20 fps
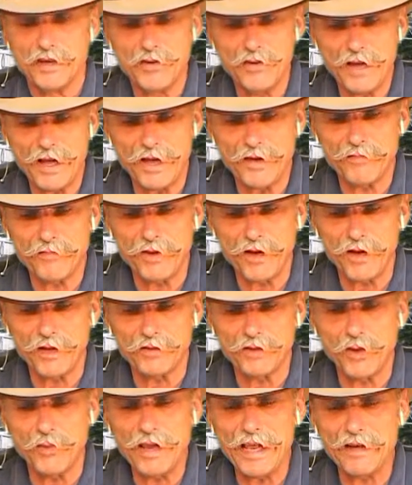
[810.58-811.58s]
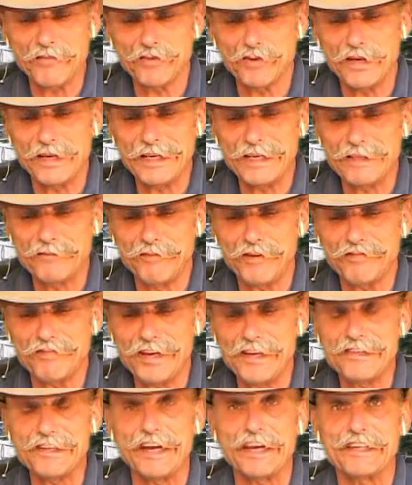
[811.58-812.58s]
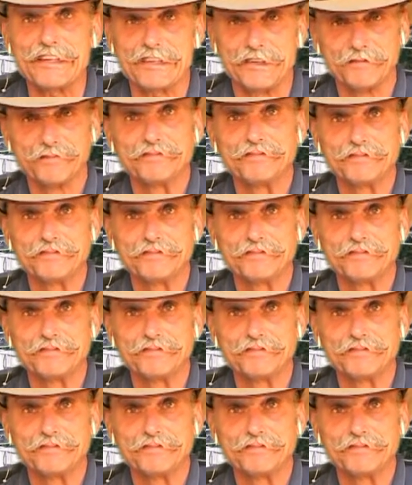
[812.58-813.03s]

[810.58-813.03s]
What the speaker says: You have, we have 15 seconds.